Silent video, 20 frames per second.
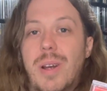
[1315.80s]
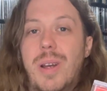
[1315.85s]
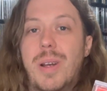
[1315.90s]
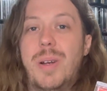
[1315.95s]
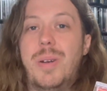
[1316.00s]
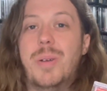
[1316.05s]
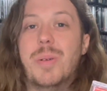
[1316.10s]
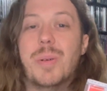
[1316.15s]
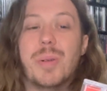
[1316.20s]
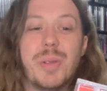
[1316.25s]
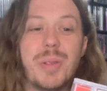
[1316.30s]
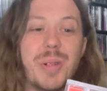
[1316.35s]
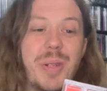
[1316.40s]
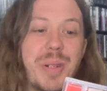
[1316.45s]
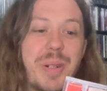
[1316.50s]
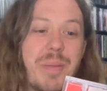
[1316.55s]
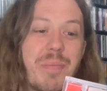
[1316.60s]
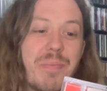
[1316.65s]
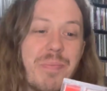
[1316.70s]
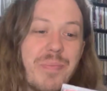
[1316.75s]
a cool
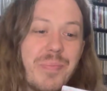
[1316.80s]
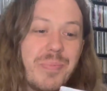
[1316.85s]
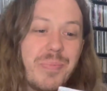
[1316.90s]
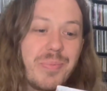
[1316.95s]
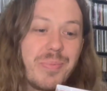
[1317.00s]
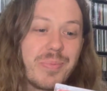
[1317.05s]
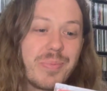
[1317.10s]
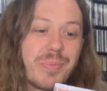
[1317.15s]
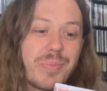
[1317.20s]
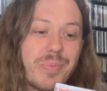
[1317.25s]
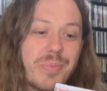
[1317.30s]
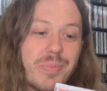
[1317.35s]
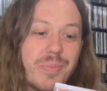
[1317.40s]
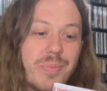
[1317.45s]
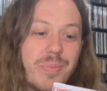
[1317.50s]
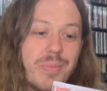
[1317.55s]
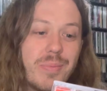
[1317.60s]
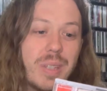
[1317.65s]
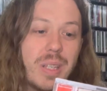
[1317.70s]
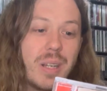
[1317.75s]
song.
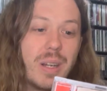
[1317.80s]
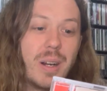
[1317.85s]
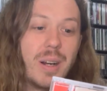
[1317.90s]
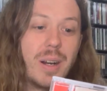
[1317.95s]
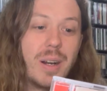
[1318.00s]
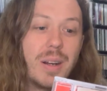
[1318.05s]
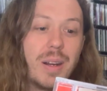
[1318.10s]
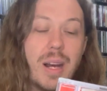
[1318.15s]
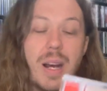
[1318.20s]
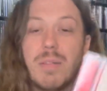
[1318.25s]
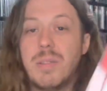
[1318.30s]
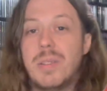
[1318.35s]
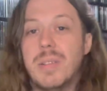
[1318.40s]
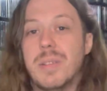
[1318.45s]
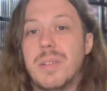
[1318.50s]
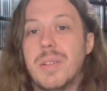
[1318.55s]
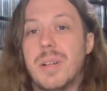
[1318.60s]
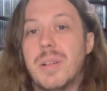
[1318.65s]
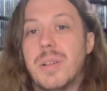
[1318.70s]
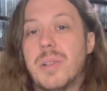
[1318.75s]
Uh, obviously,
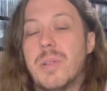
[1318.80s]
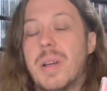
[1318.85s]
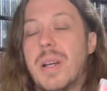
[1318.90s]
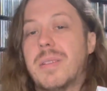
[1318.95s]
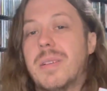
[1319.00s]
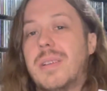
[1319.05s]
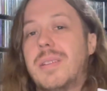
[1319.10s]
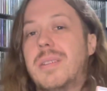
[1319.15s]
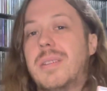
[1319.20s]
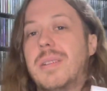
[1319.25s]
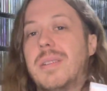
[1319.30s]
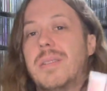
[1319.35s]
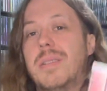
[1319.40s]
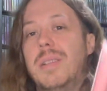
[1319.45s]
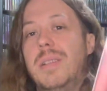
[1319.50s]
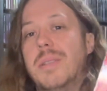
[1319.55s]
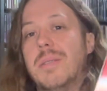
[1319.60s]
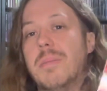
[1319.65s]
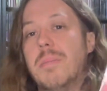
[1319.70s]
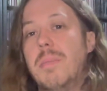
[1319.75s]
the title track,
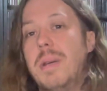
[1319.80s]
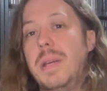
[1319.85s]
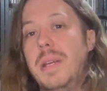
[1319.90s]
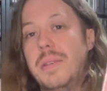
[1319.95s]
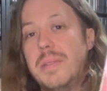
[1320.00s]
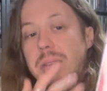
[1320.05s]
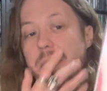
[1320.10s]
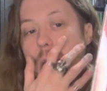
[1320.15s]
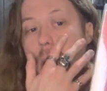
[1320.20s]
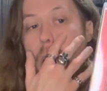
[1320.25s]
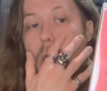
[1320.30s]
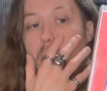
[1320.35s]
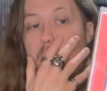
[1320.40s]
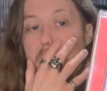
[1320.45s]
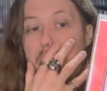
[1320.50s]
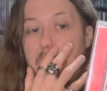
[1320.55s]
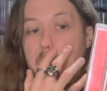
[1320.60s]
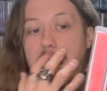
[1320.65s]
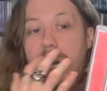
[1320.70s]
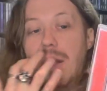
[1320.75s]
Toxicity, is amazing.
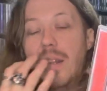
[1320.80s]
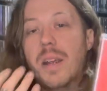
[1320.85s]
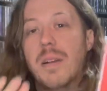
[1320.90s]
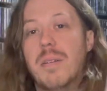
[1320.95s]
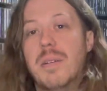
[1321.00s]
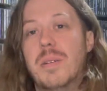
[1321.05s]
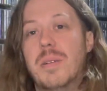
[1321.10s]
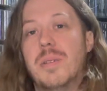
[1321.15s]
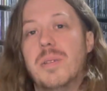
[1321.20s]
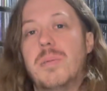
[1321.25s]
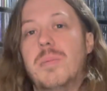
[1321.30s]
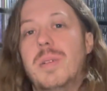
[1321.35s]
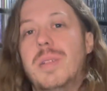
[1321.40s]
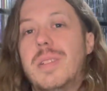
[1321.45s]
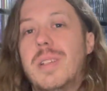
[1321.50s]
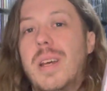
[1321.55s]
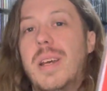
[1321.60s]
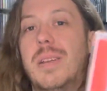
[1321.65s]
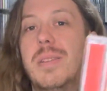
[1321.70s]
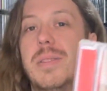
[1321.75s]
And Aerials,
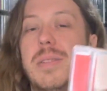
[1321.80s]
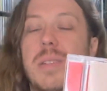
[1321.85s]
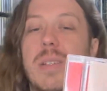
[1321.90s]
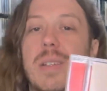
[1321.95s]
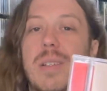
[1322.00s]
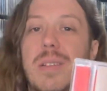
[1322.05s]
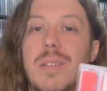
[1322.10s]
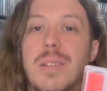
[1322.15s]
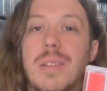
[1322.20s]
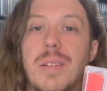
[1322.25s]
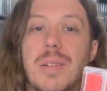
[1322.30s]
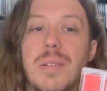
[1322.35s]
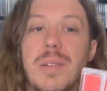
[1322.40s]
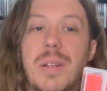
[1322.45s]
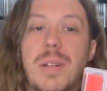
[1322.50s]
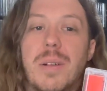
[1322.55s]
which ends it, is another hit